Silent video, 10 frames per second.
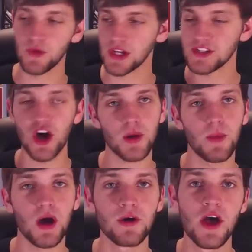and we can talk
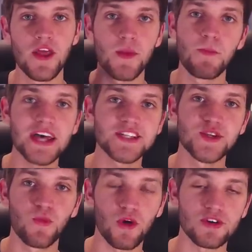about the best
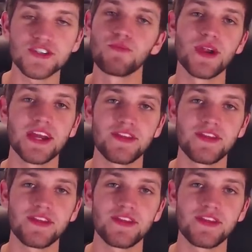and worst of many